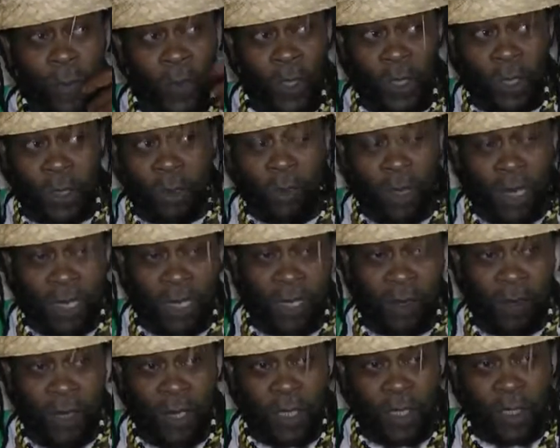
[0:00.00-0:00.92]
Doesn't
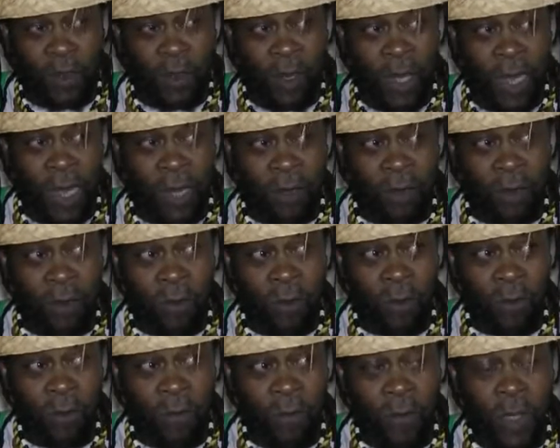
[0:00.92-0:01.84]
matter what you are
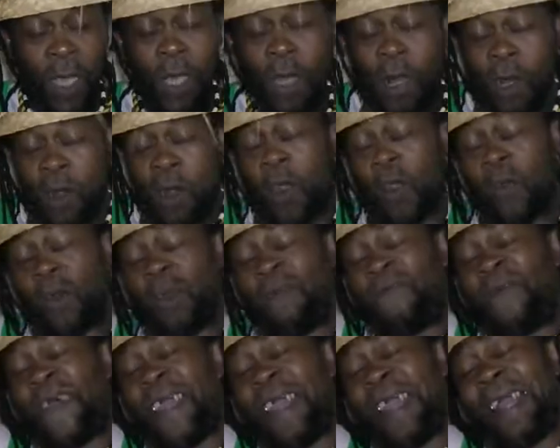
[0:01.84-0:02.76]
now. Now
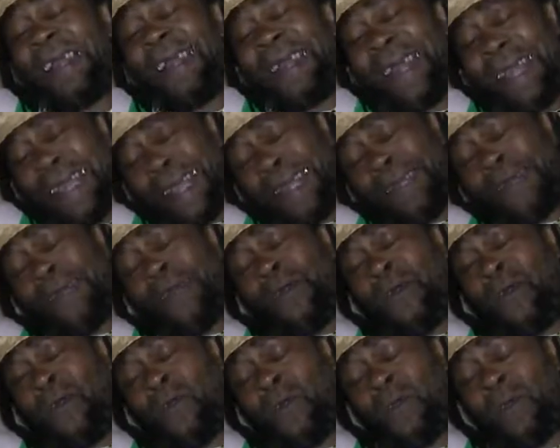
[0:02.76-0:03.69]
the fire lion
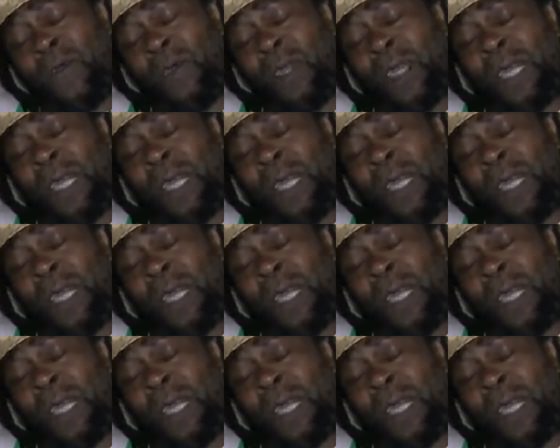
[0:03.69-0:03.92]
now